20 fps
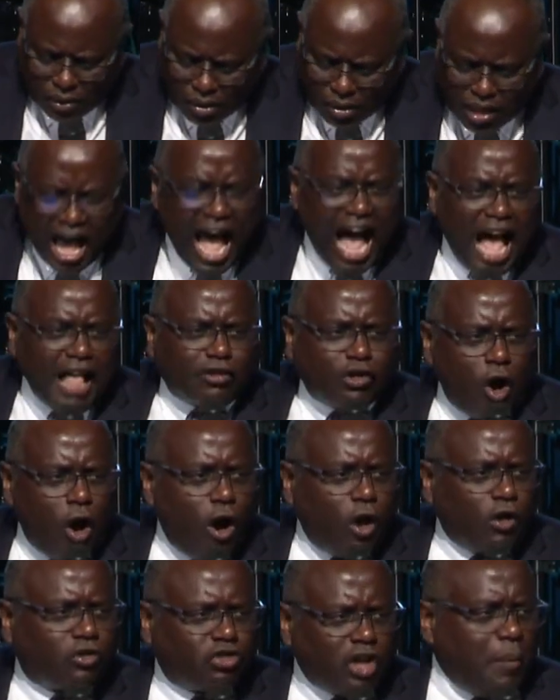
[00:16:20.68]
God's
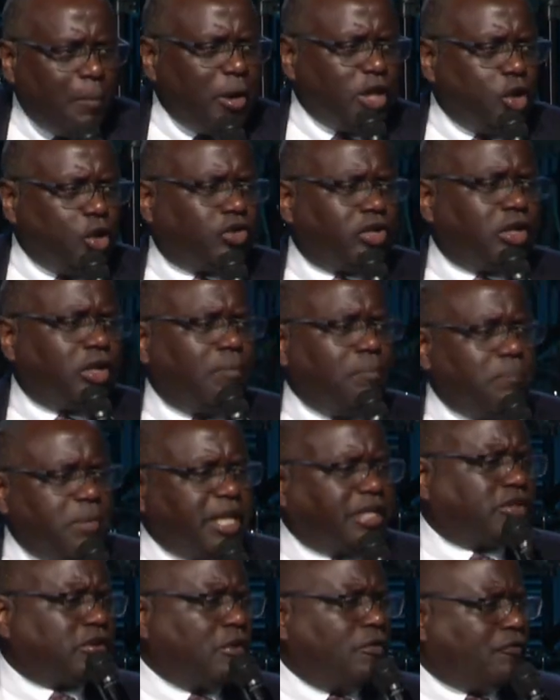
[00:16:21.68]
called some of you to the
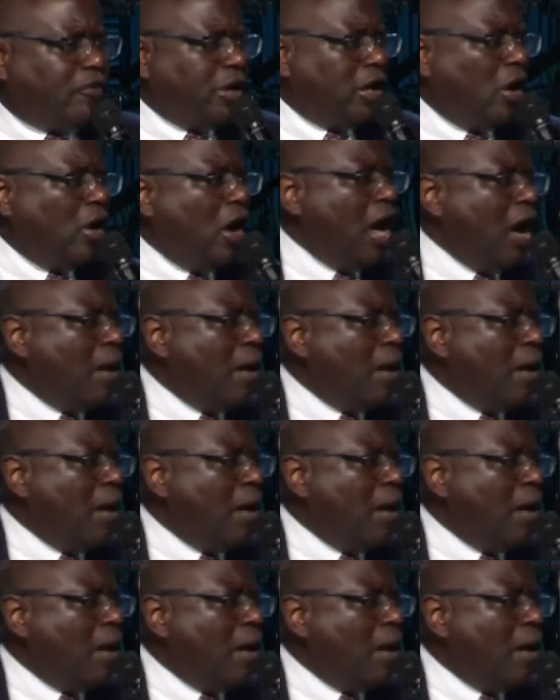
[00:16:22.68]
mission field,